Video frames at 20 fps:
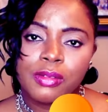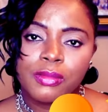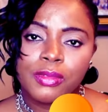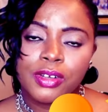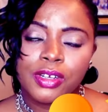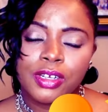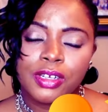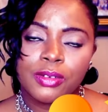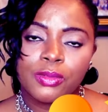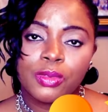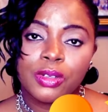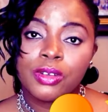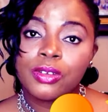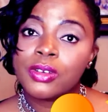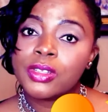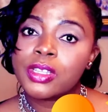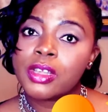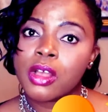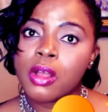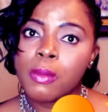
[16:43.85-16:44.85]
but we're
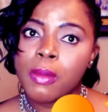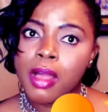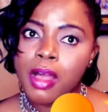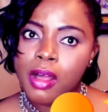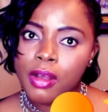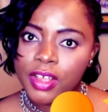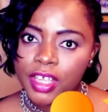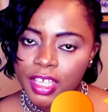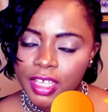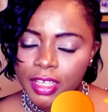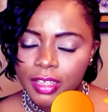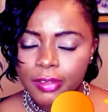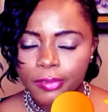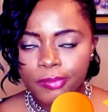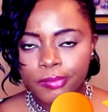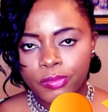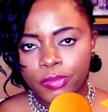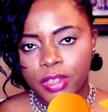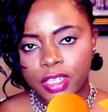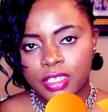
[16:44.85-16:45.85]
going to talk about
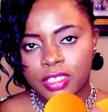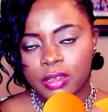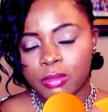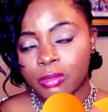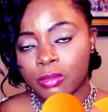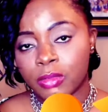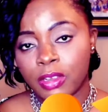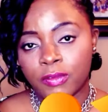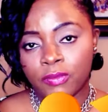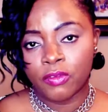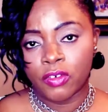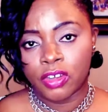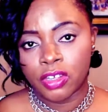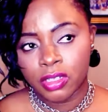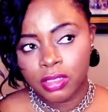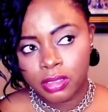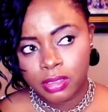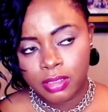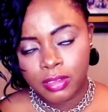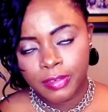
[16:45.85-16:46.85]
it with some of my
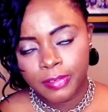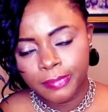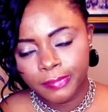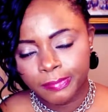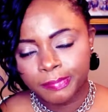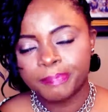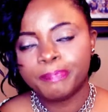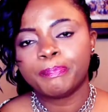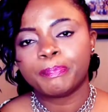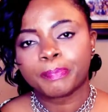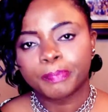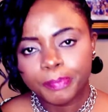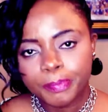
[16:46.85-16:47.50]
friends. And